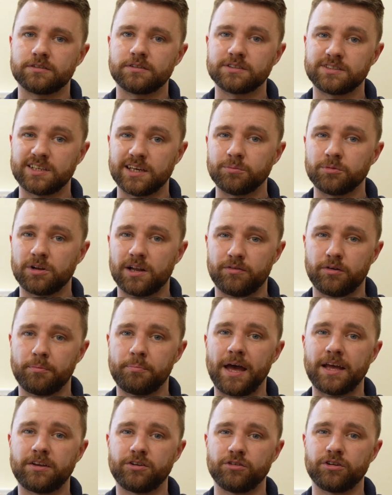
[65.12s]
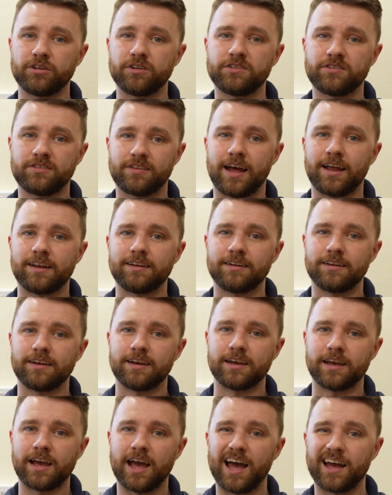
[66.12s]
the team will have a better
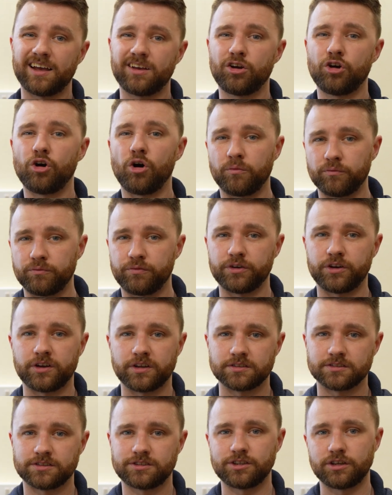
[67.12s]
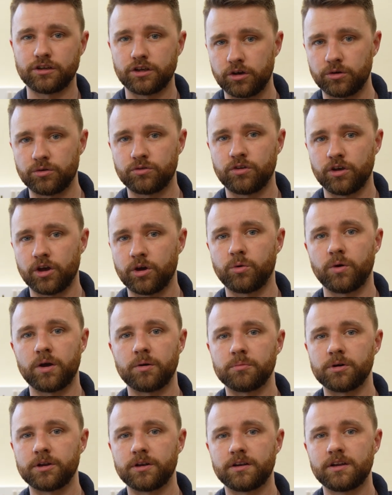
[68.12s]
understanding and confidence to use the
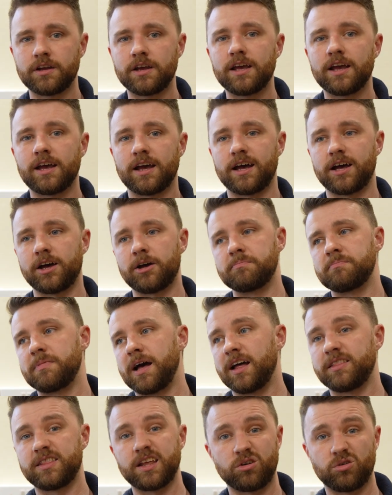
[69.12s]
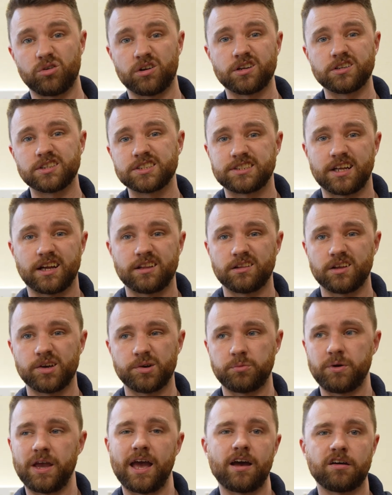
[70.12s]
equipment, and they'll all understand
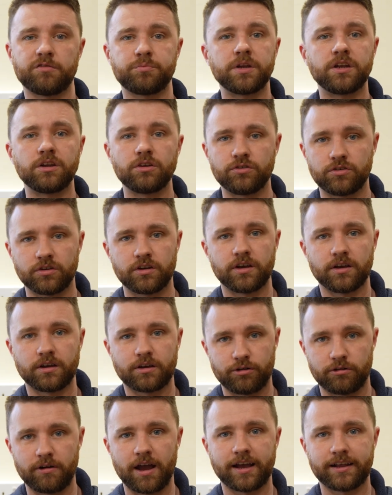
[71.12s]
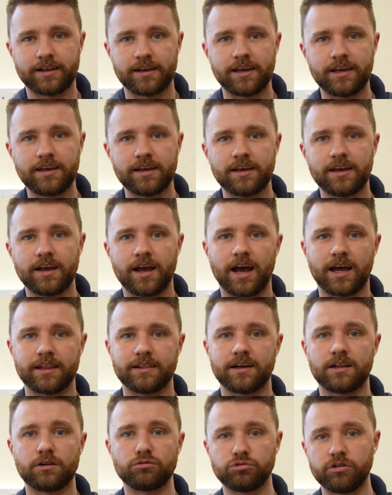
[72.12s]
that we have been using it correctly,
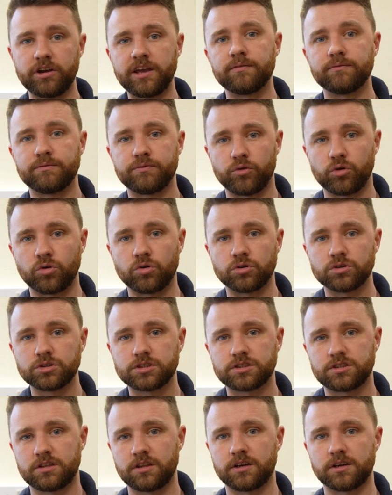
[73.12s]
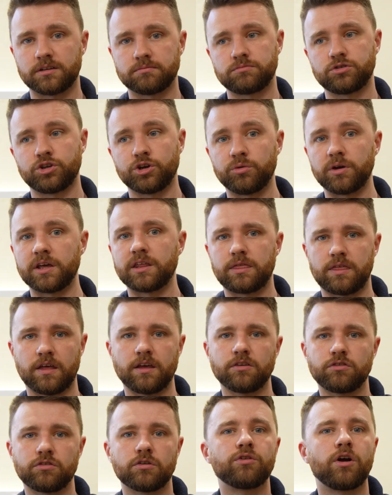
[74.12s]
and that'll reinforce that doing
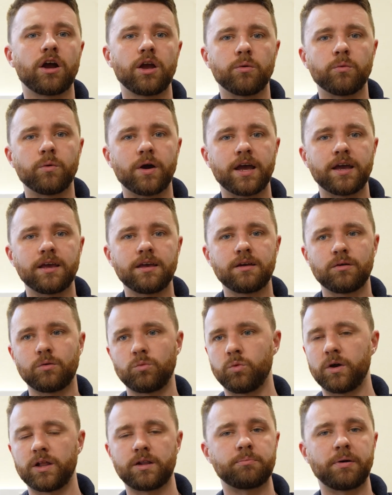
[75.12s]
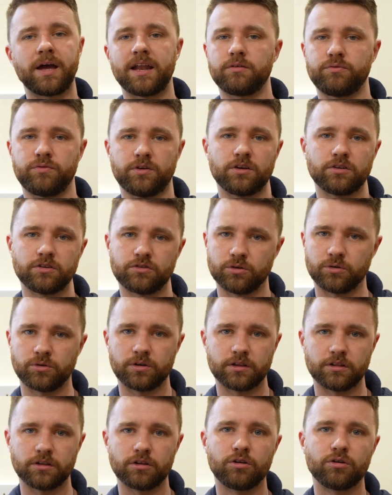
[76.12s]
things the right way will benefit us
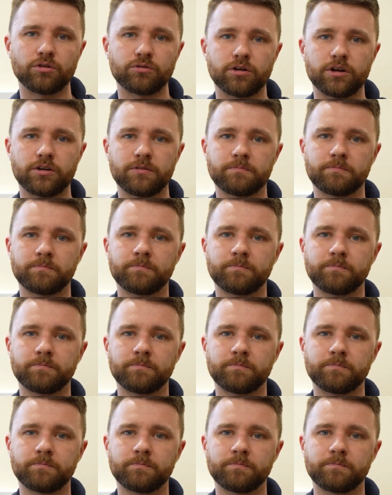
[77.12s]
all in the long run.